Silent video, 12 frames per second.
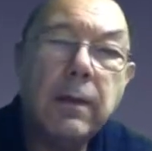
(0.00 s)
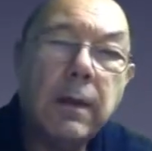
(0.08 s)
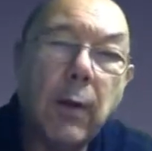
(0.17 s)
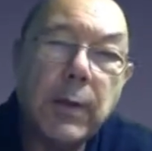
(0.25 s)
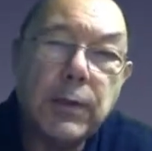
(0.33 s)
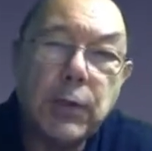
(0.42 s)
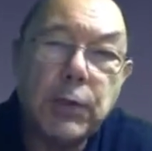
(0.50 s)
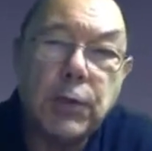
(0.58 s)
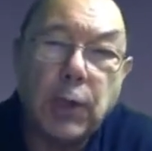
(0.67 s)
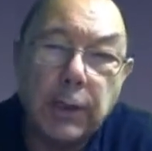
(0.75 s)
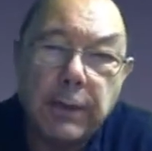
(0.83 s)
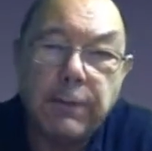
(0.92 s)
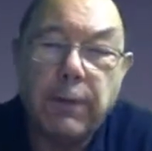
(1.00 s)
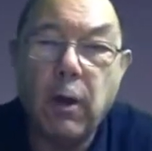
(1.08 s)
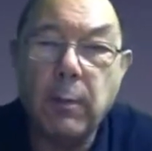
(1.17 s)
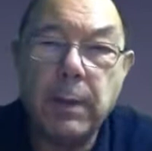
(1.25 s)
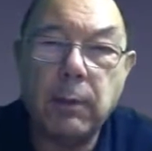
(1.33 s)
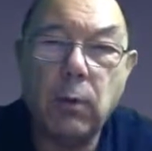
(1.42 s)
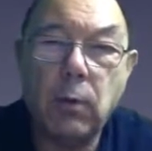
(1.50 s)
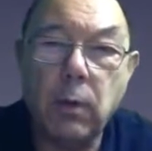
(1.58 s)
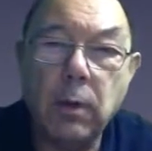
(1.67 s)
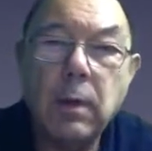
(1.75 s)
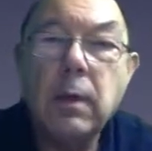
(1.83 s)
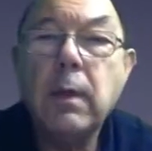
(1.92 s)
Now, it's a solid forming roll,
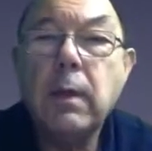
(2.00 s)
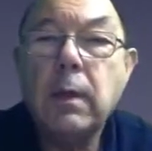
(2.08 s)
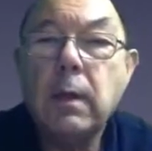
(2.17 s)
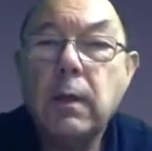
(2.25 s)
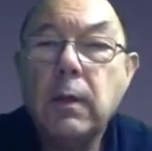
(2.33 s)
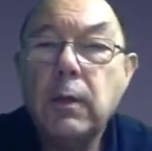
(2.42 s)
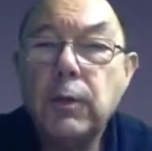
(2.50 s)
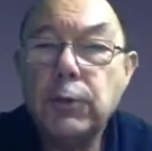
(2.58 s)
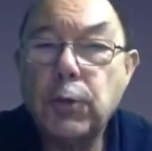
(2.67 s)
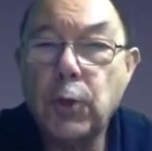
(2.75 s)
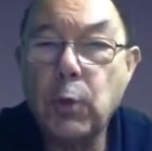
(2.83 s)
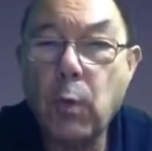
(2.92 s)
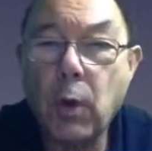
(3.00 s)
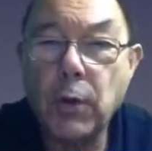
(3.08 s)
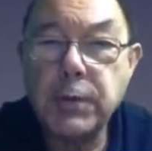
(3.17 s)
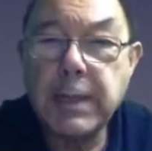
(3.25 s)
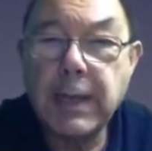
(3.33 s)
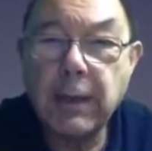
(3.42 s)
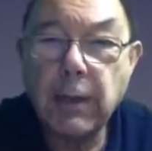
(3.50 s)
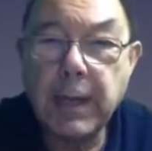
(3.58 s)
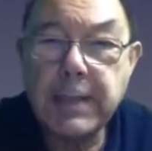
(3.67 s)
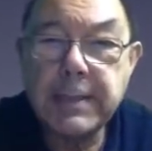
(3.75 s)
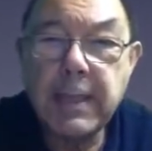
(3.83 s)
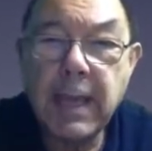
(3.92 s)
so the water cannot
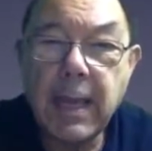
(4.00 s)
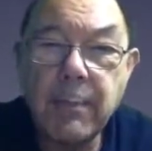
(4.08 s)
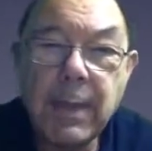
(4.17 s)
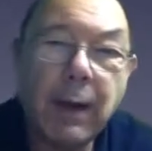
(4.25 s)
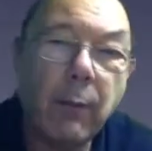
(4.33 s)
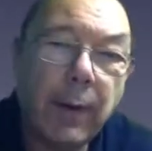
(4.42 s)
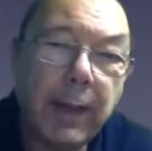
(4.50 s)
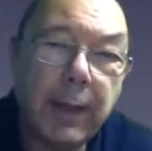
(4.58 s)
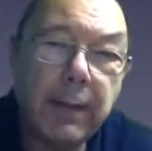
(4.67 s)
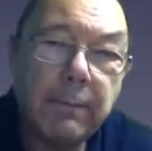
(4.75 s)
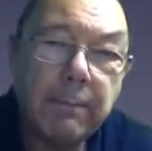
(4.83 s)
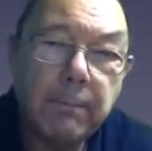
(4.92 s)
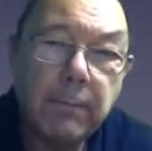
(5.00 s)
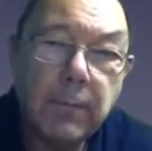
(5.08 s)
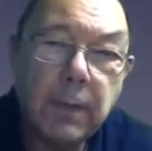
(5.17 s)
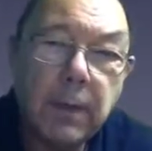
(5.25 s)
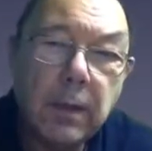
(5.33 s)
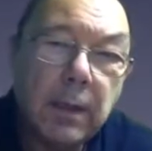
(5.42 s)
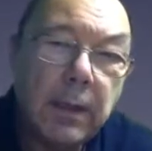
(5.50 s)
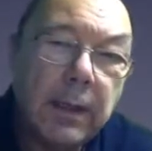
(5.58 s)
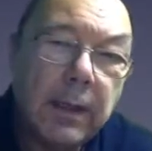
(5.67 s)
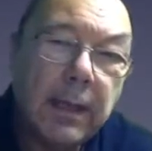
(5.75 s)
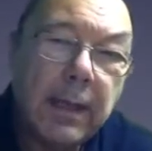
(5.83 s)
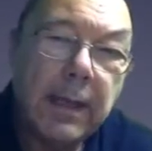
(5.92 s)
escape that way.
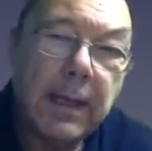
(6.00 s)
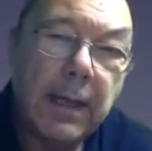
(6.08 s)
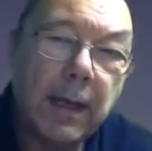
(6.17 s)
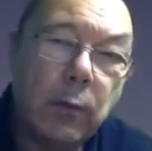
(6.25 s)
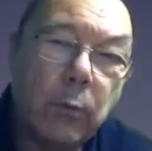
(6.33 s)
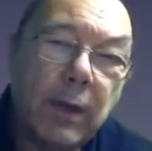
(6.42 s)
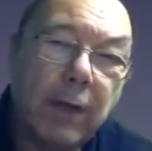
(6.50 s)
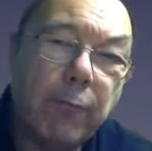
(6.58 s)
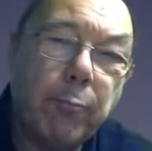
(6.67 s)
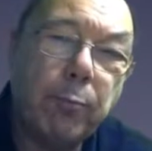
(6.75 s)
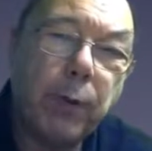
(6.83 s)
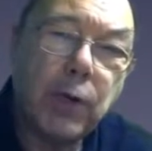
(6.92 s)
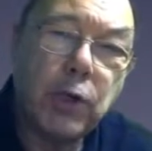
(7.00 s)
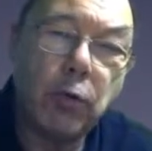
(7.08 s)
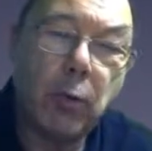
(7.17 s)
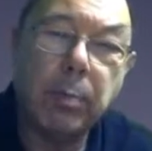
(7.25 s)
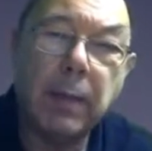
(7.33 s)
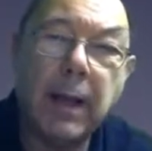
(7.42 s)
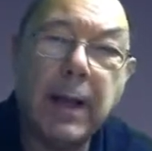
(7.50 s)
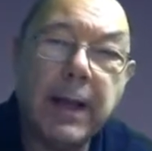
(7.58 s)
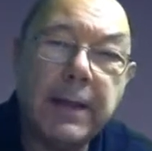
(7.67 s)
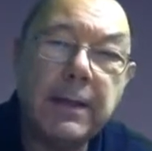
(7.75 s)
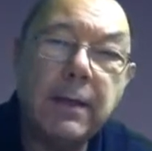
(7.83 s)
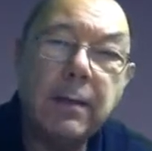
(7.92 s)
Here we have pressure
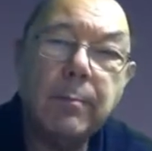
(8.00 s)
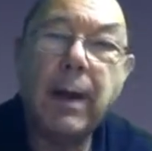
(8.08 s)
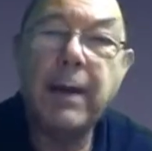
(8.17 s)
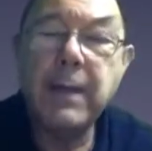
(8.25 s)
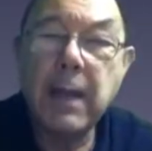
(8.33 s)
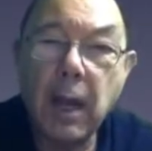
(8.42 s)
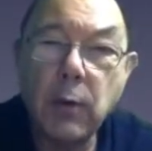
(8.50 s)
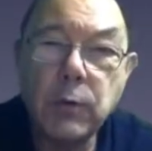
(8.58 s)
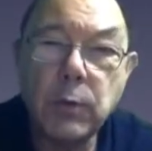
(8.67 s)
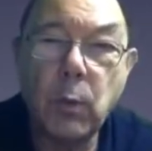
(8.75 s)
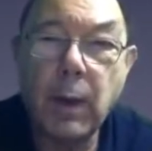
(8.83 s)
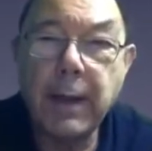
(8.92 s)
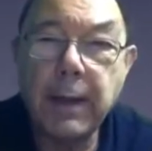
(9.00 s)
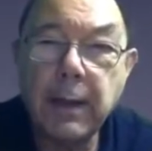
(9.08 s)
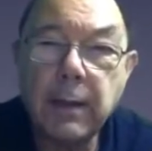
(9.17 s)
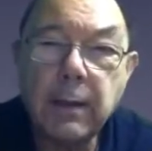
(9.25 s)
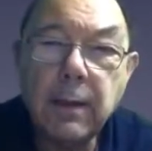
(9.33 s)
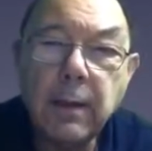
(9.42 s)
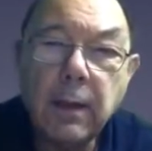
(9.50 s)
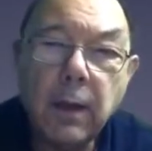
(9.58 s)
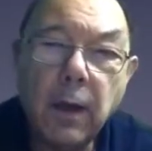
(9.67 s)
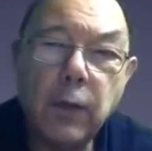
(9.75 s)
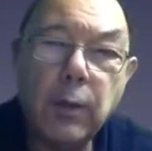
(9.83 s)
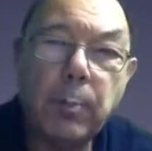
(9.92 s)
applied by the outer wire,
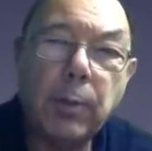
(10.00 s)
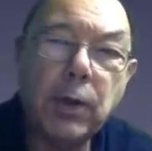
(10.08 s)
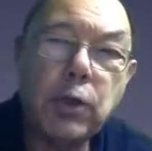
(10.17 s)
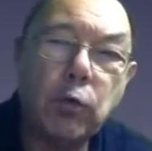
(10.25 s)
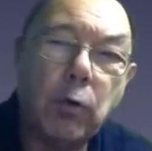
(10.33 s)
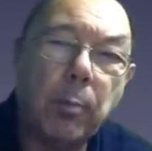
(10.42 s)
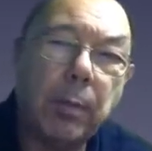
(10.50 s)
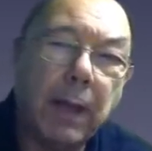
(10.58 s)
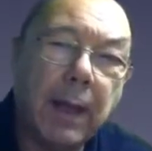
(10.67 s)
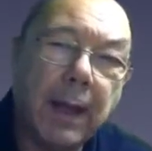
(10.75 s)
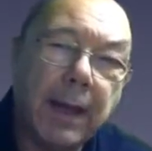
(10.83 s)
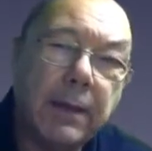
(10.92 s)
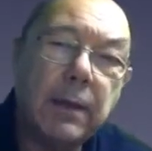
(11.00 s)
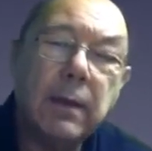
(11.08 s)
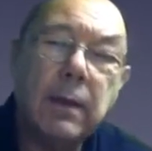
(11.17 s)
and the pressure applied,